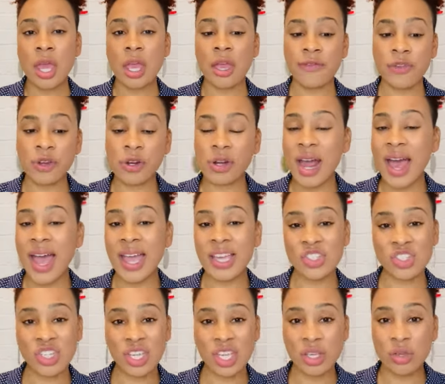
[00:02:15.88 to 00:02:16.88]
If you're on
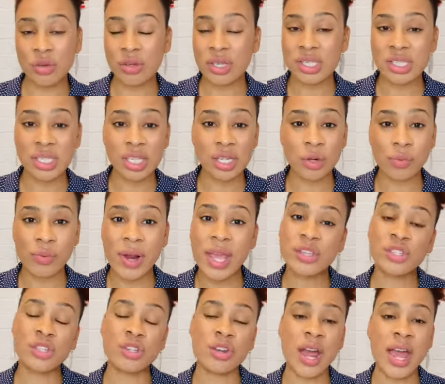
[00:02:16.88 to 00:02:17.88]
I G, you can send it
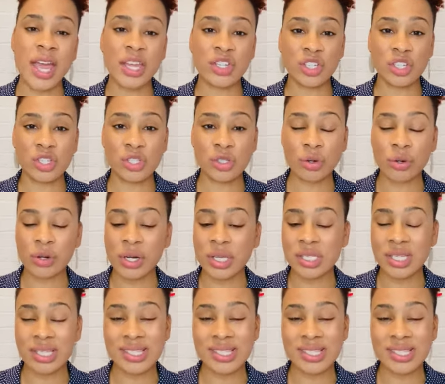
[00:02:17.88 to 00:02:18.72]
right to your I G stories